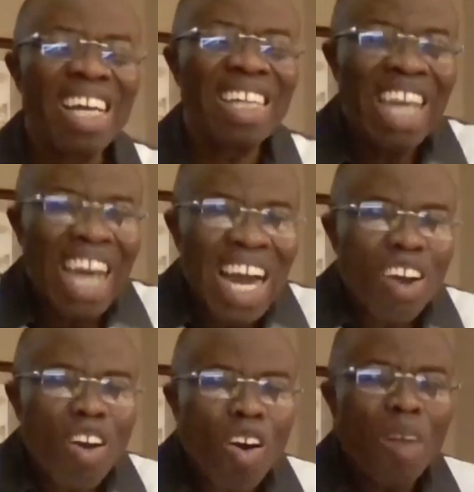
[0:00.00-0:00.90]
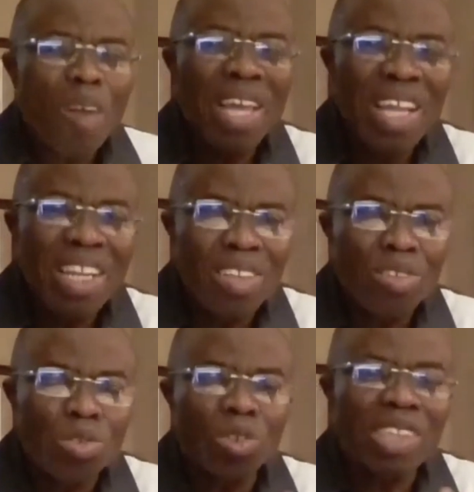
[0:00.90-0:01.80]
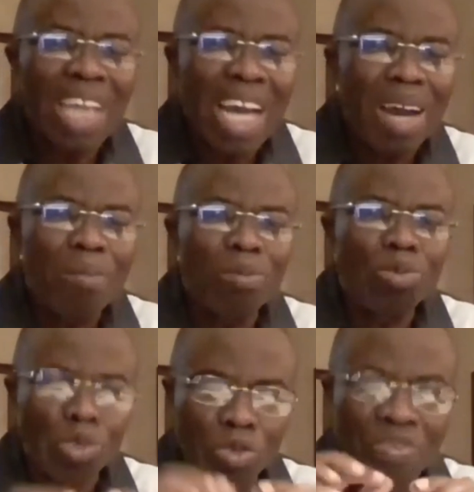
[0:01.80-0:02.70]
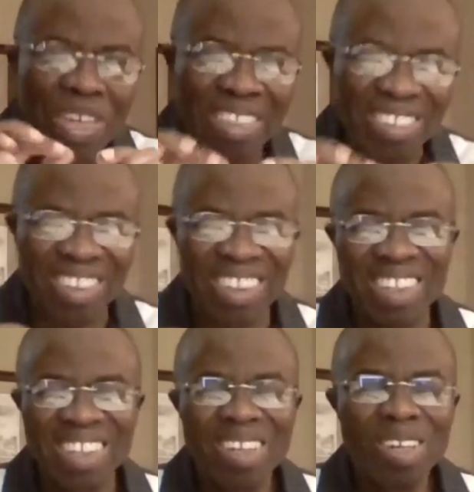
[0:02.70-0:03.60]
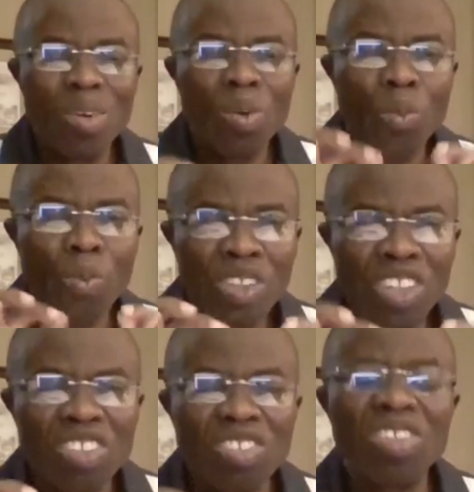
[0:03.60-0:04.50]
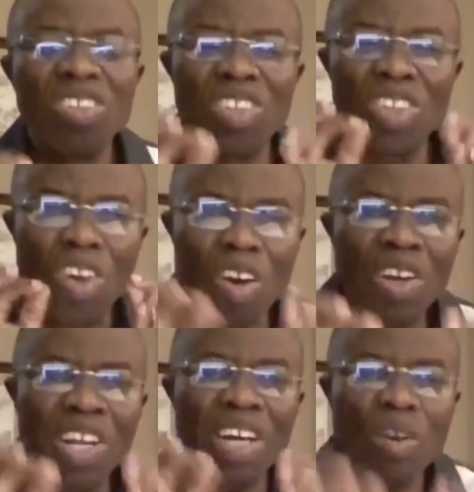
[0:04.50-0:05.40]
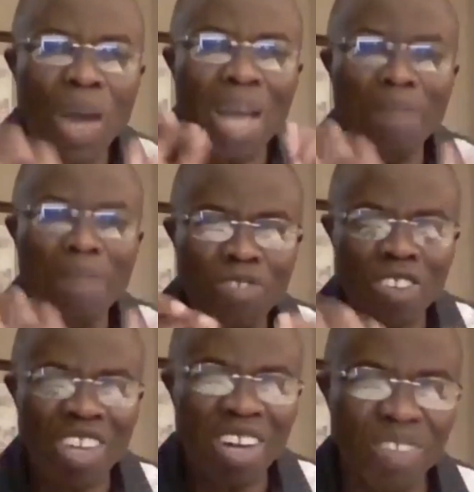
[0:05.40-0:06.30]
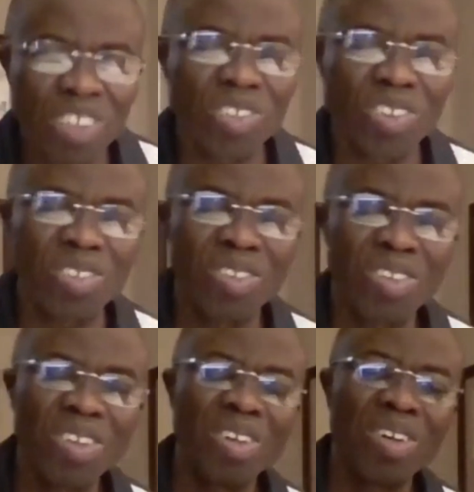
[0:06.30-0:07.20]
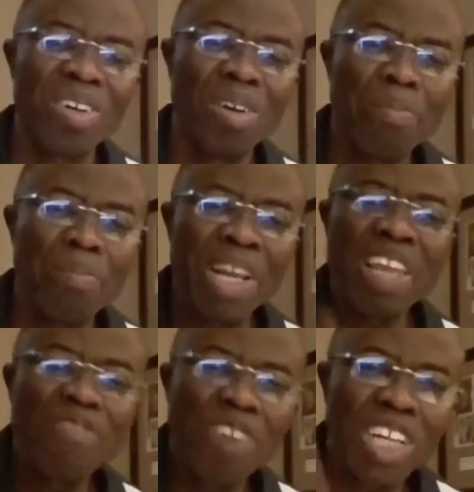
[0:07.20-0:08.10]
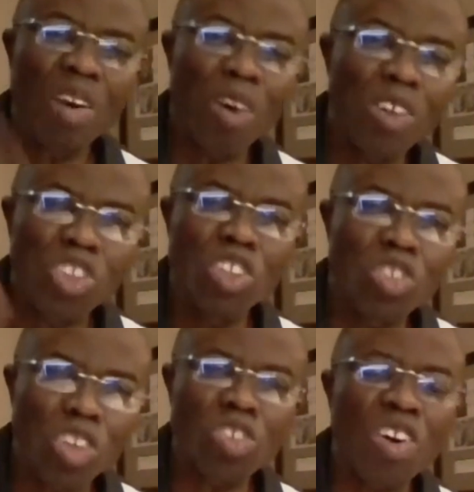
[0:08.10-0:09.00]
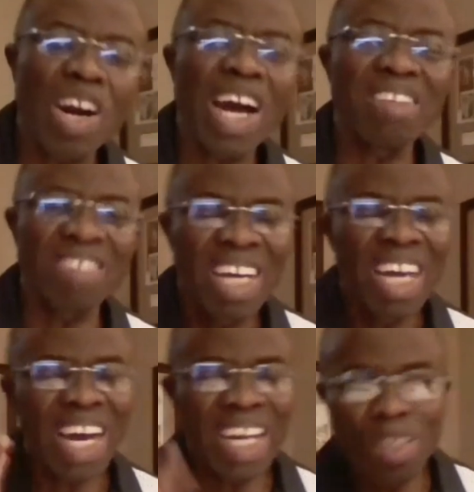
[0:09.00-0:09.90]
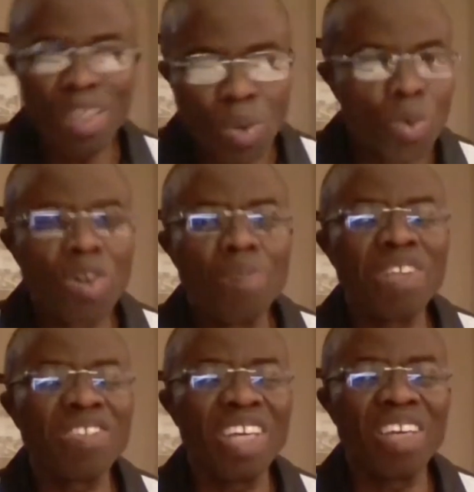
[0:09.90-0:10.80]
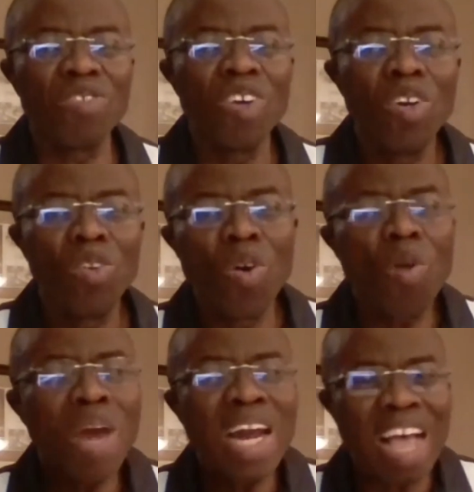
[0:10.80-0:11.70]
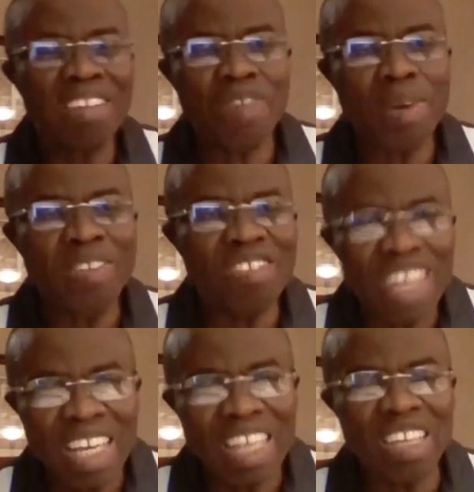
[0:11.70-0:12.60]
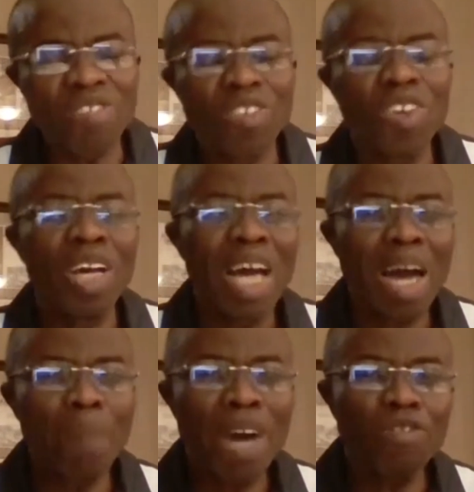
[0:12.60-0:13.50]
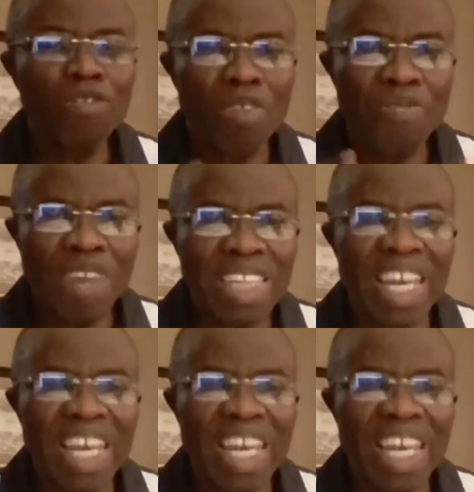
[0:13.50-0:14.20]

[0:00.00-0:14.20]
they are coming to term to faith, which is the only requirement for salvation. Believe on the Lord Jesus Christ, and you will be saved. No one has ever been saved apart from faith